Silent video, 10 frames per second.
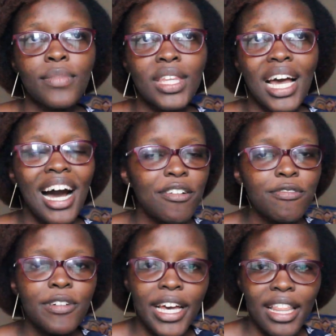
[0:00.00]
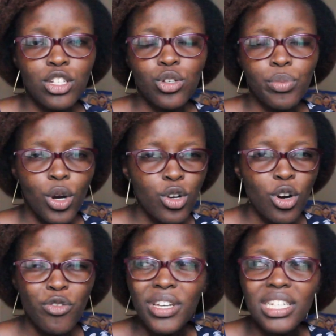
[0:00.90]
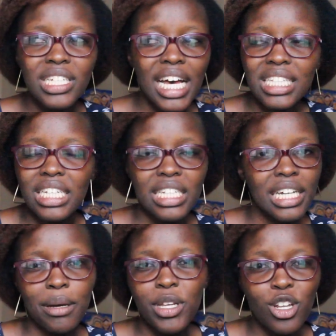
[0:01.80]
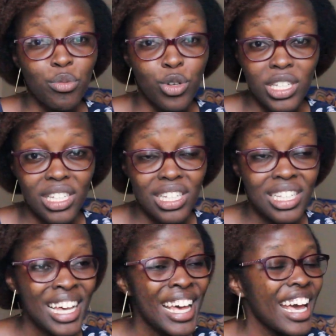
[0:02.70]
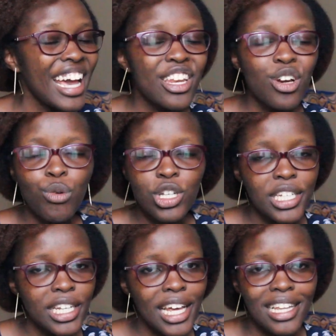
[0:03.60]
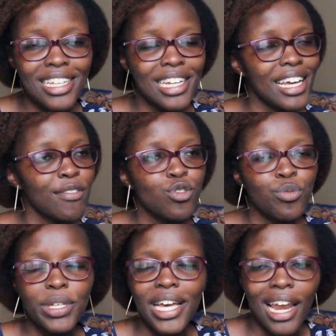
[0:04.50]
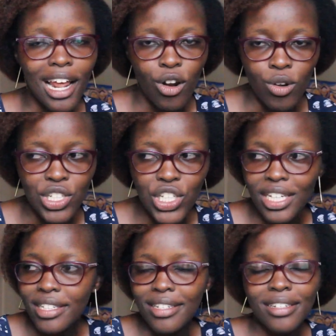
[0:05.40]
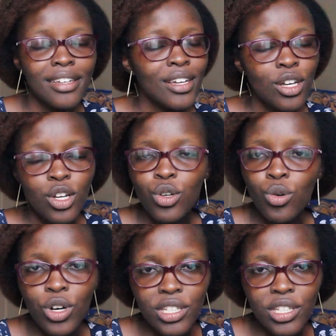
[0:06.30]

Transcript: have hair that you're proud of, it doesn't take a million processes, and your wash day doesn't have to be hella long. Just do what's